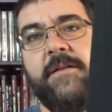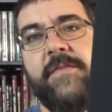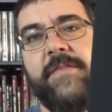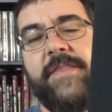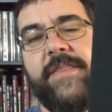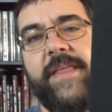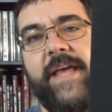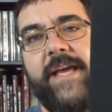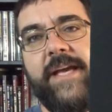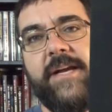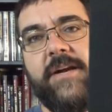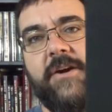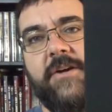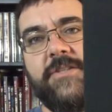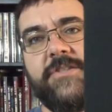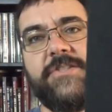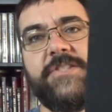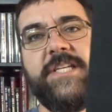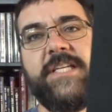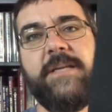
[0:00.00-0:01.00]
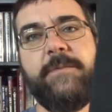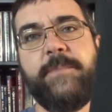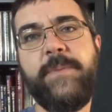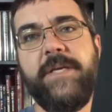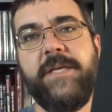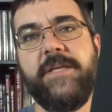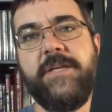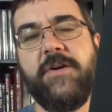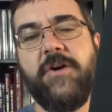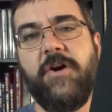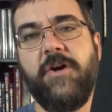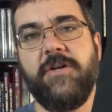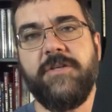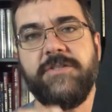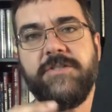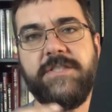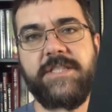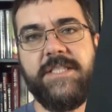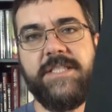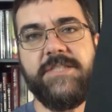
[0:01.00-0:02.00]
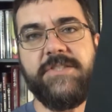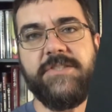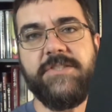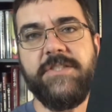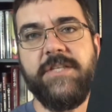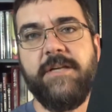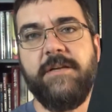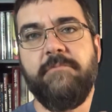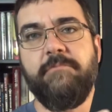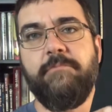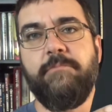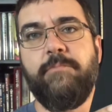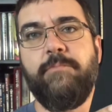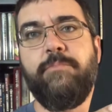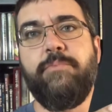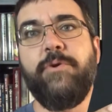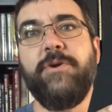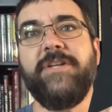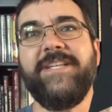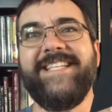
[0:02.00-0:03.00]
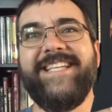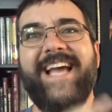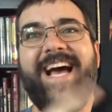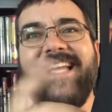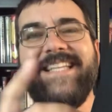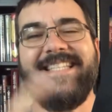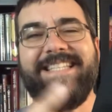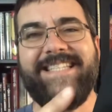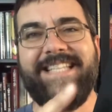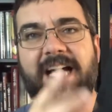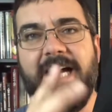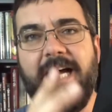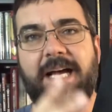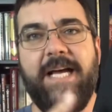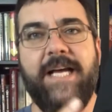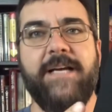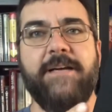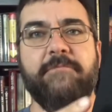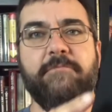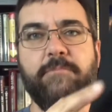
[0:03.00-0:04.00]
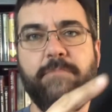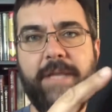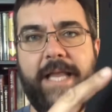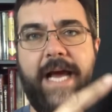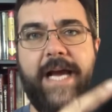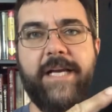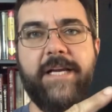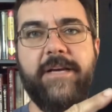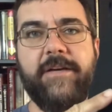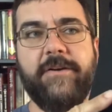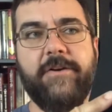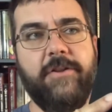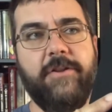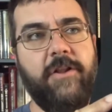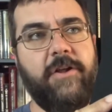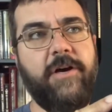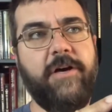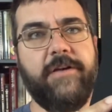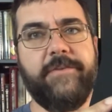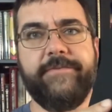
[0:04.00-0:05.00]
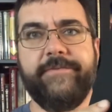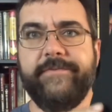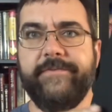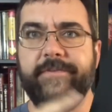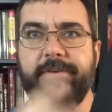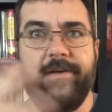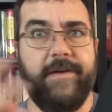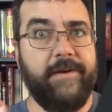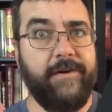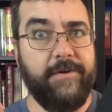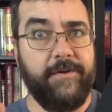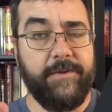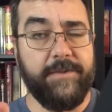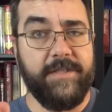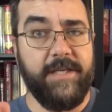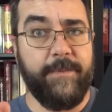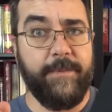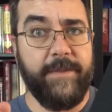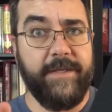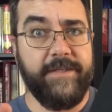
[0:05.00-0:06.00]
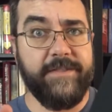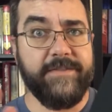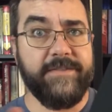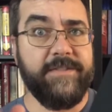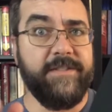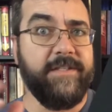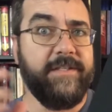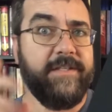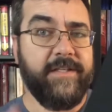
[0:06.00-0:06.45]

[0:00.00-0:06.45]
They Centipede calls this brillanta black cloth. I don't know what that means.